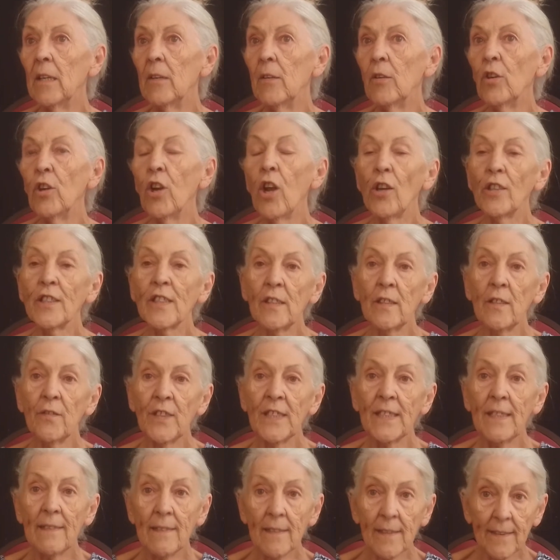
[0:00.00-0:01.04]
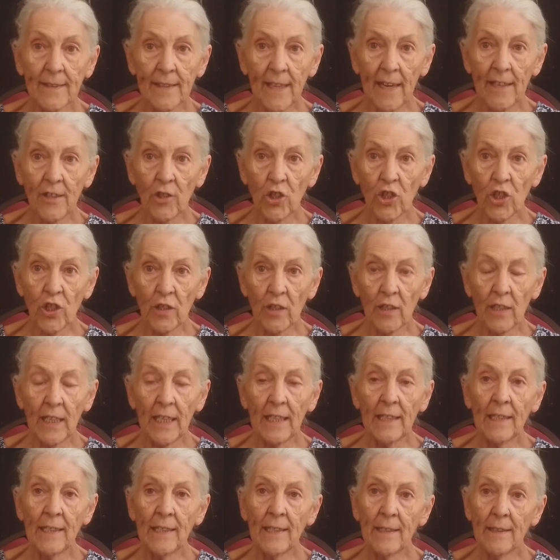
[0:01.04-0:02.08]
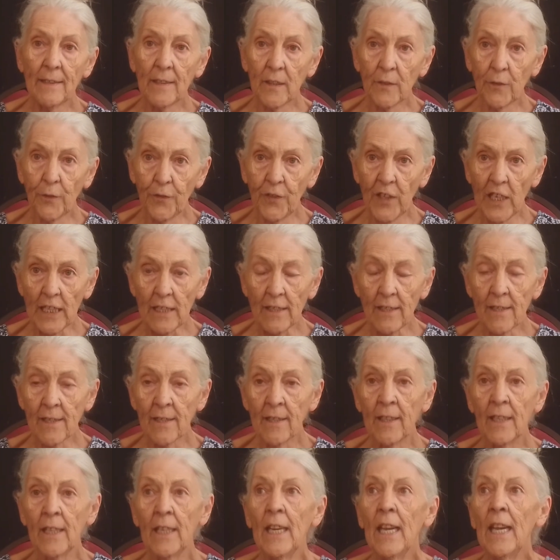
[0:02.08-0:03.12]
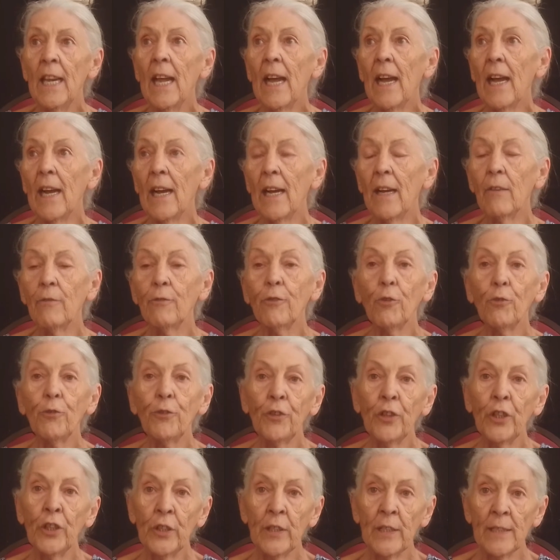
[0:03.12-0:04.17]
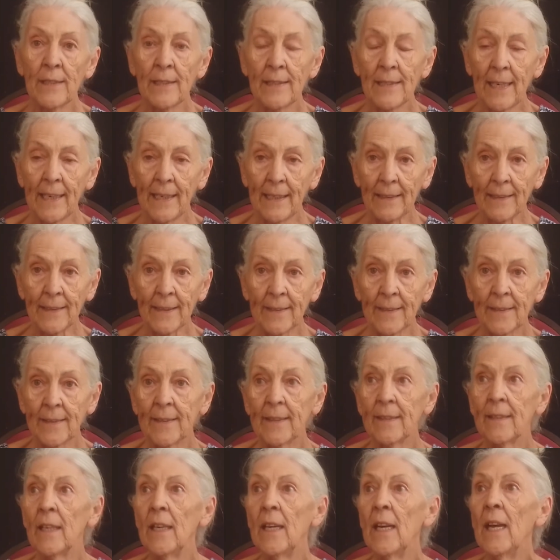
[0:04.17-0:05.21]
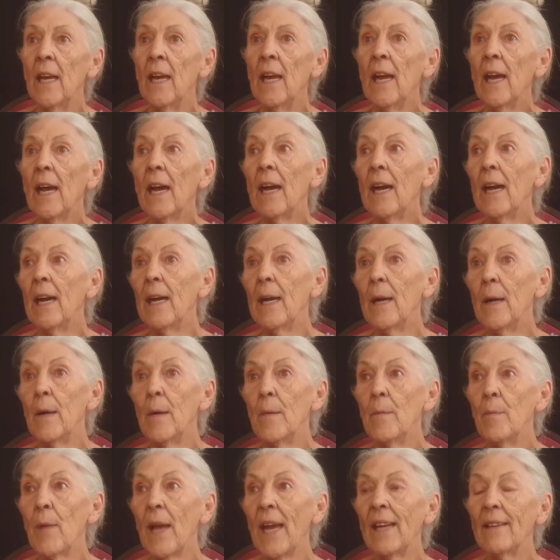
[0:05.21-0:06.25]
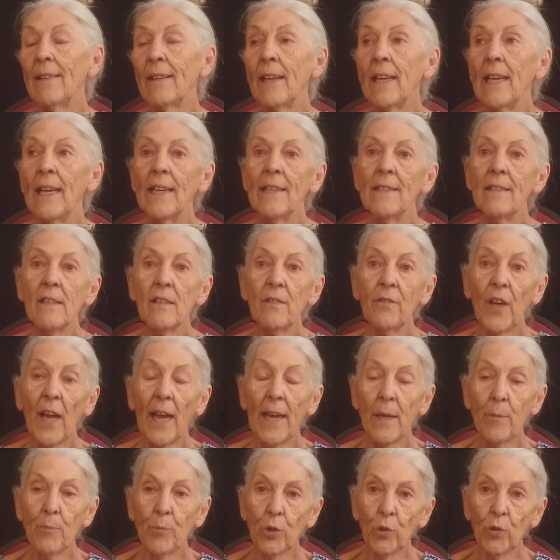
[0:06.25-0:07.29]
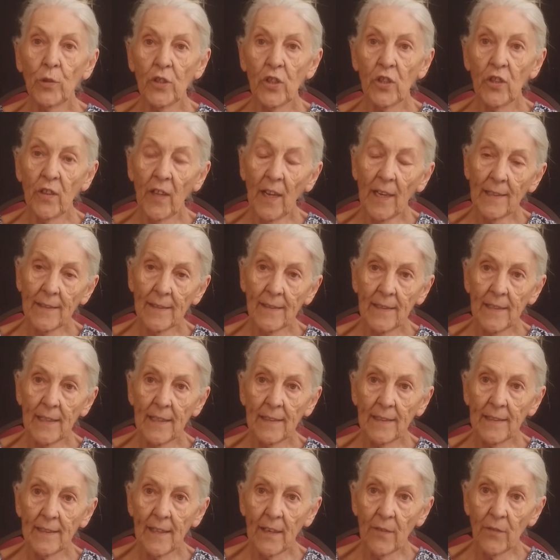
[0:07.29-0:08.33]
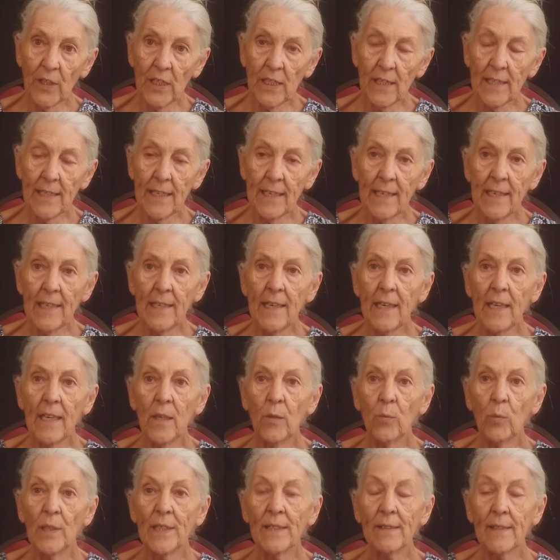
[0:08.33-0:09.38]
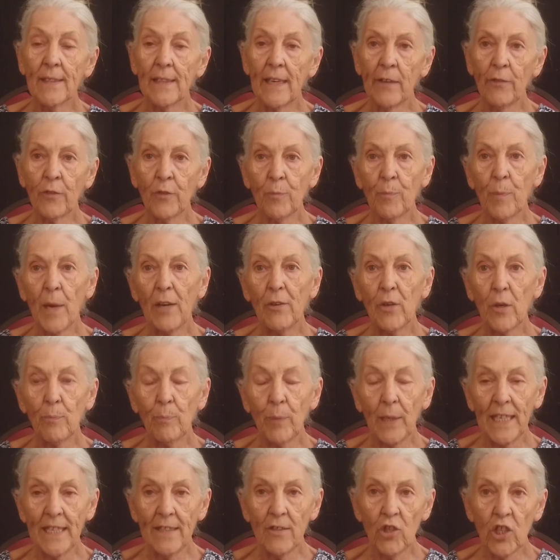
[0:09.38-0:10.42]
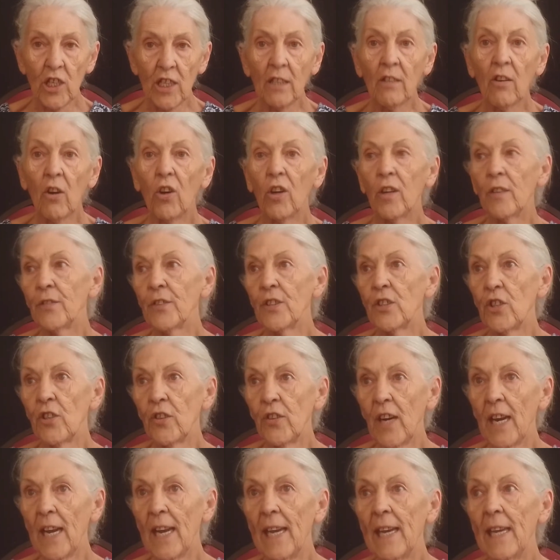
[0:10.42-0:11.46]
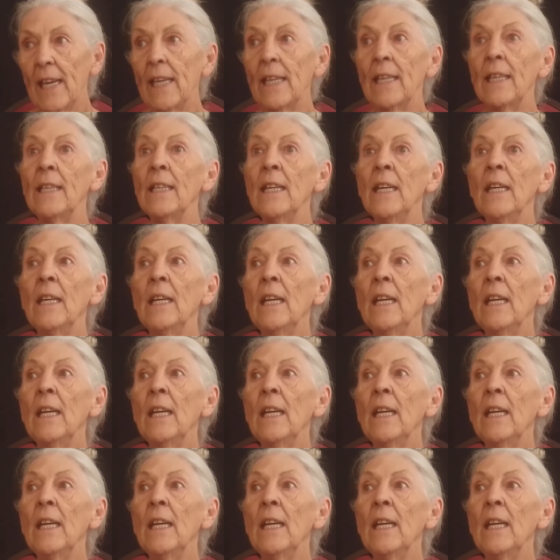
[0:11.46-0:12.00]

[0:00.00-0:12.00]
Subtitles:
loss of sensation in his feet for further tests. At the end of April 2017, he was left paraplegic after a